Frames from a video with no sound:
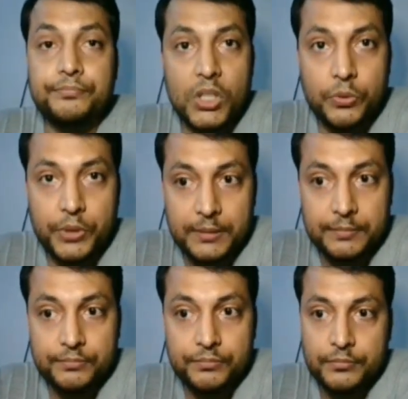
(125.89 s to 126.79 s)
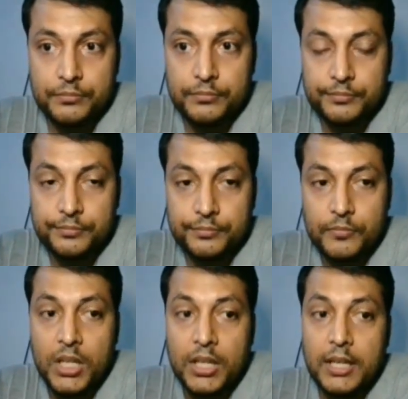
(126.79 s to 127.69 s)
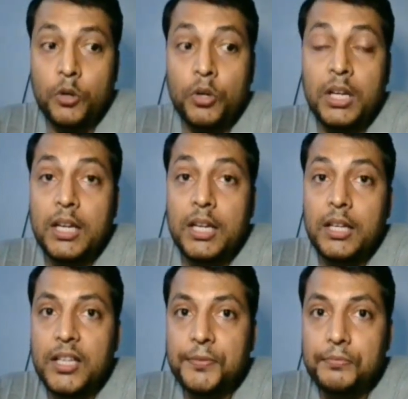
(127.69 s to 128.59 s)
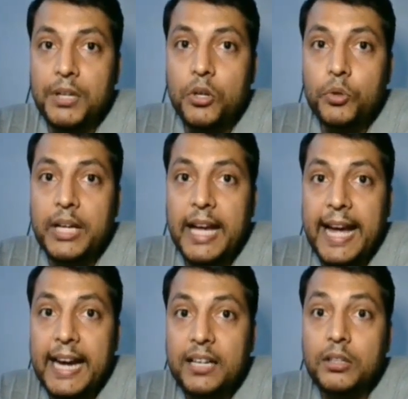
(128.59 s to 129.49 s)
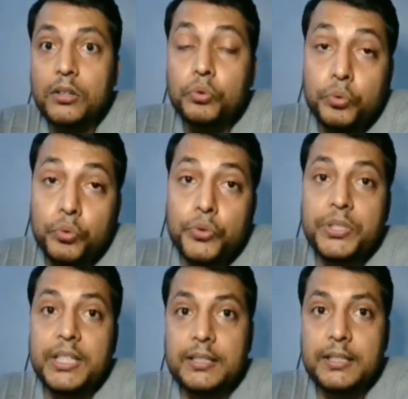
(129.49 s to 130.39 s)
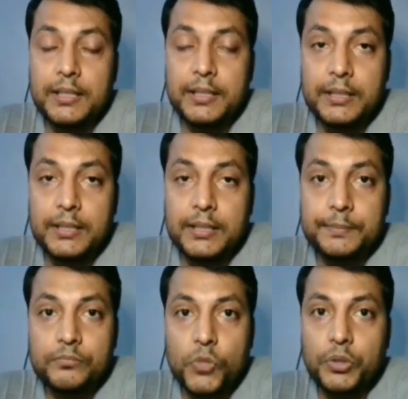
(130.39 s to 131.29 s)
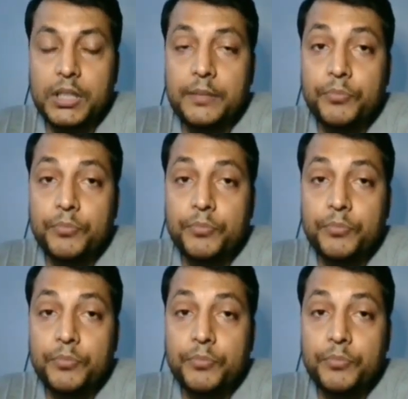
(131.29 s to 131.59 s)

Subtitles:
Okay, now if we look at the oogenesis, okay,